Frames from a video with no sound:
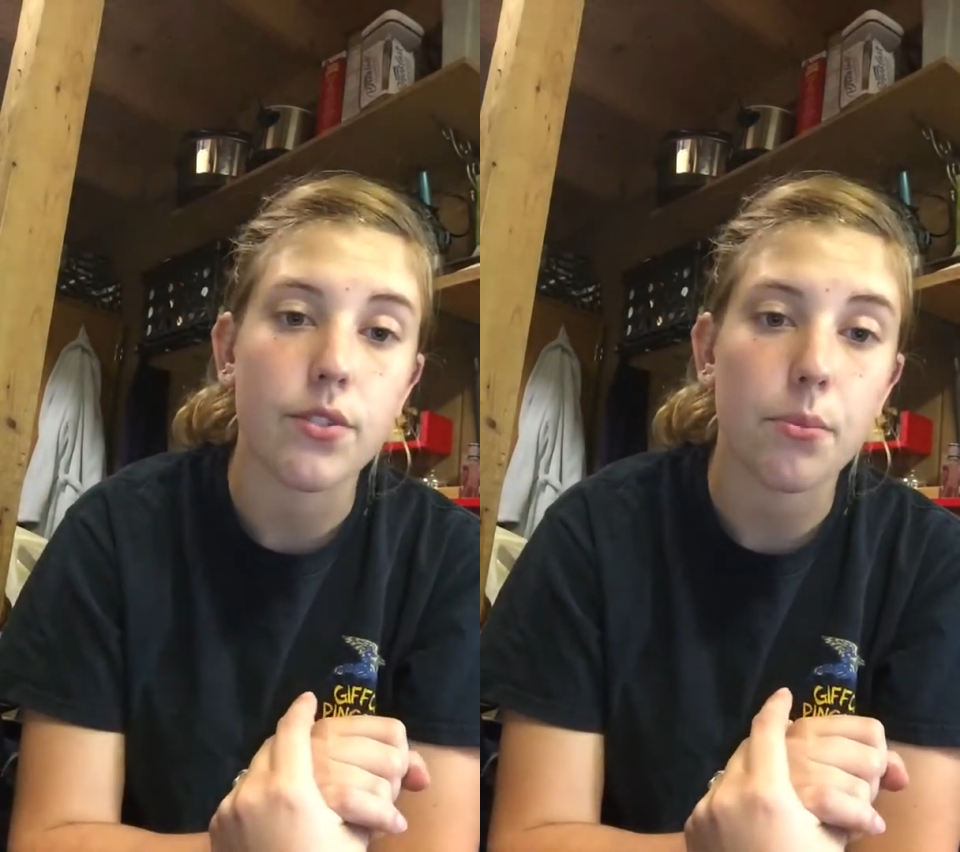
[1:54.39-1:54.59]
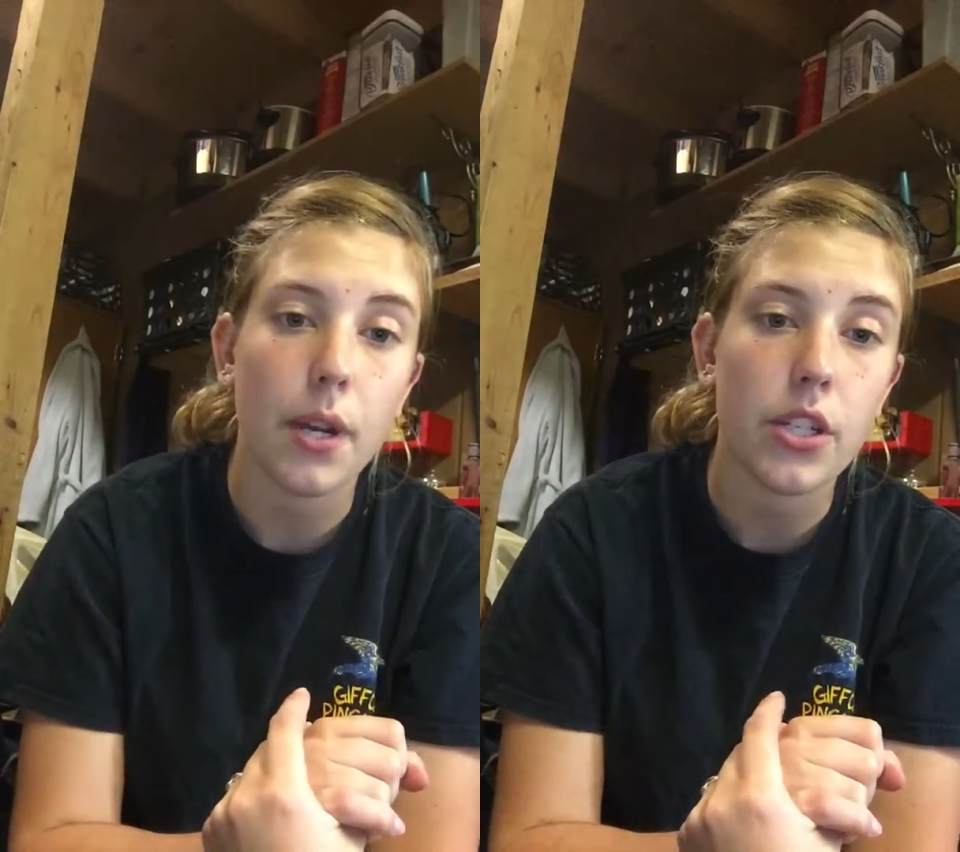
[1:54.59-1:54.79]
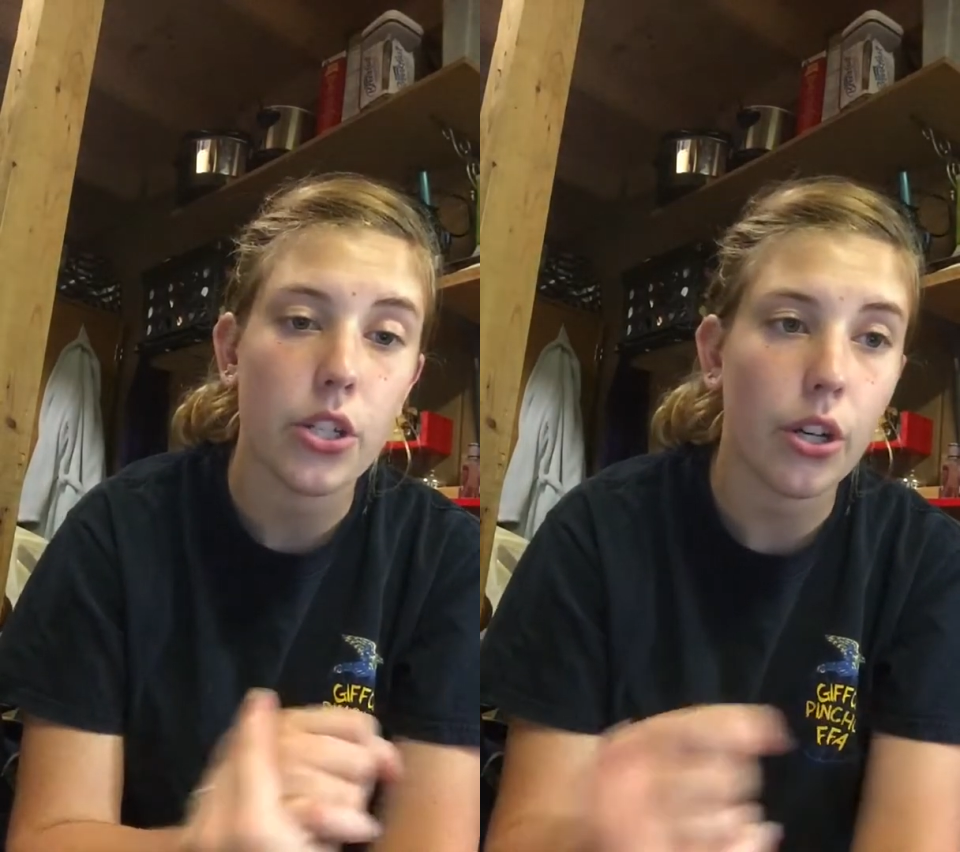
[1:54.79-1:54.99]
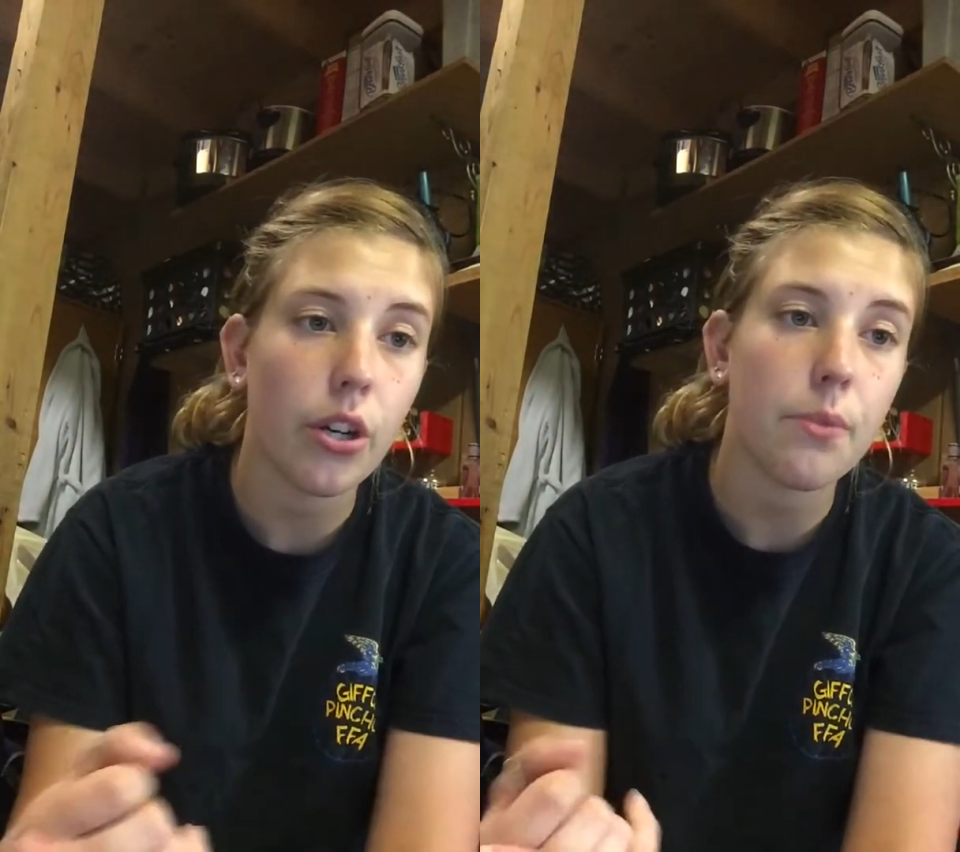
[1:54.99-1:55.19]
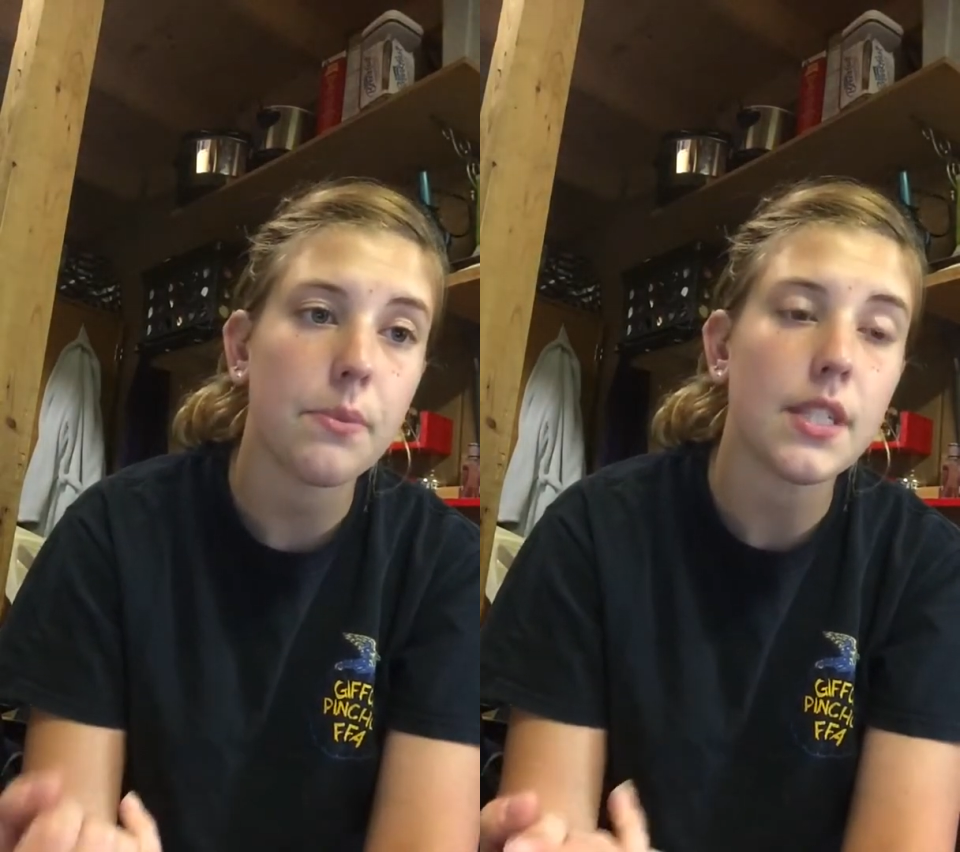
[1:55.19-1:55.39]
for my
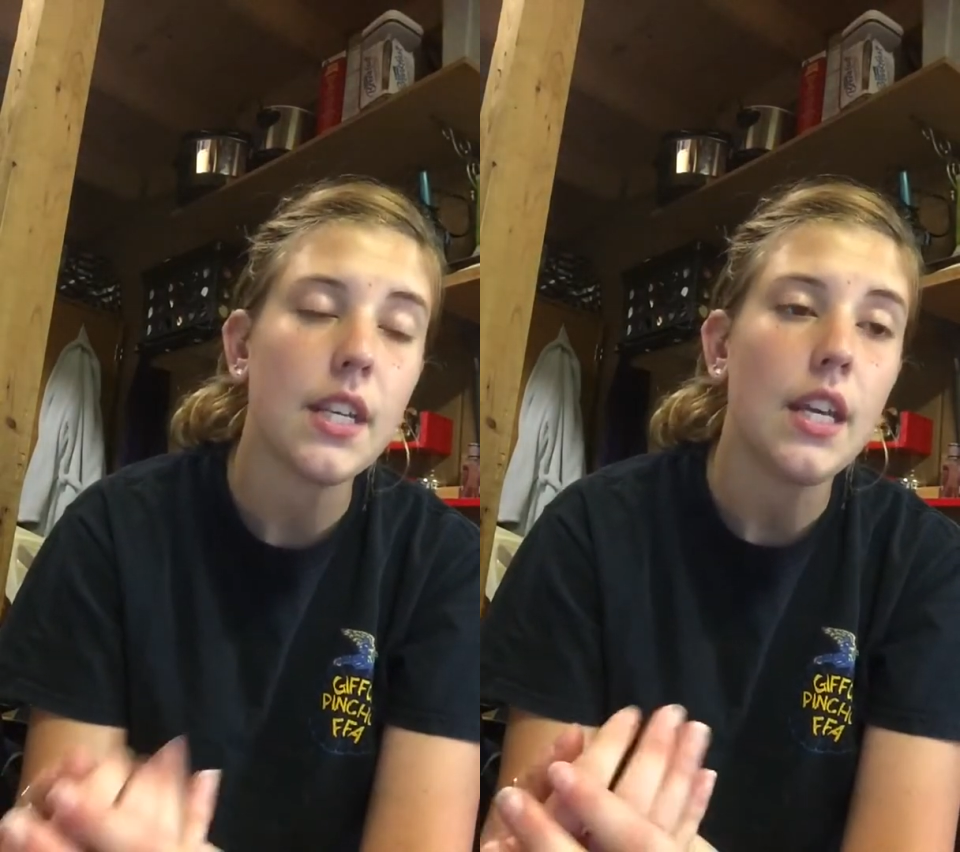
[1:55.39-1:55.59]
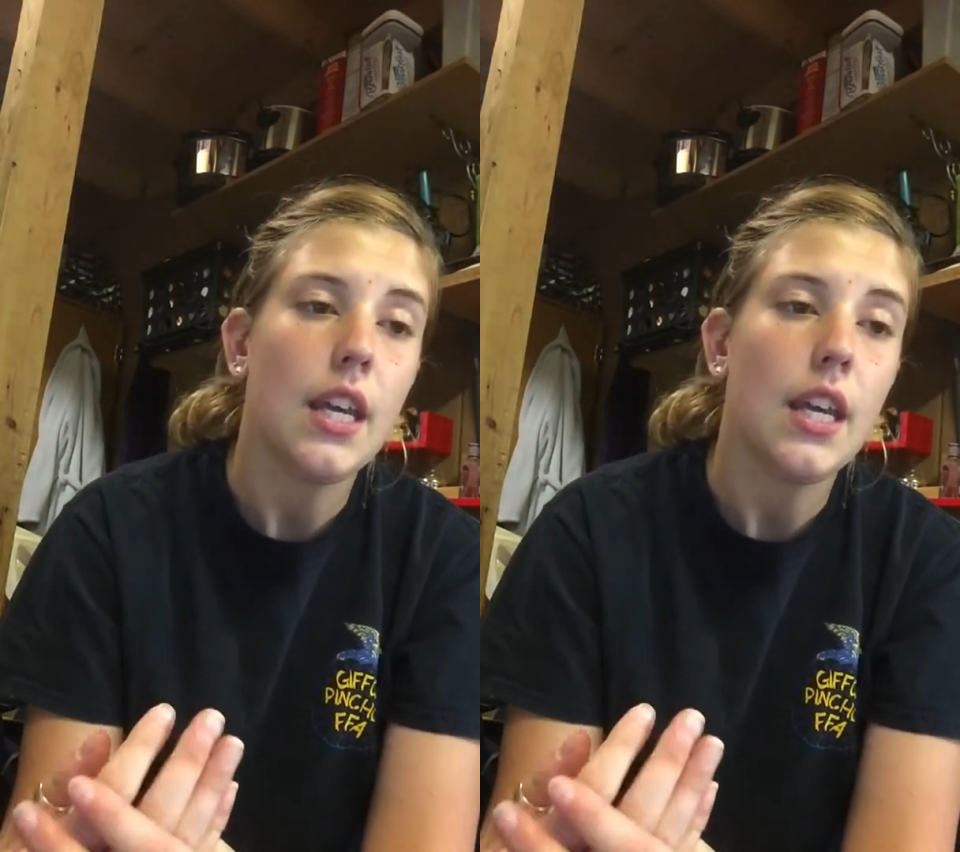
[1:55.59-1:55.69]
terms,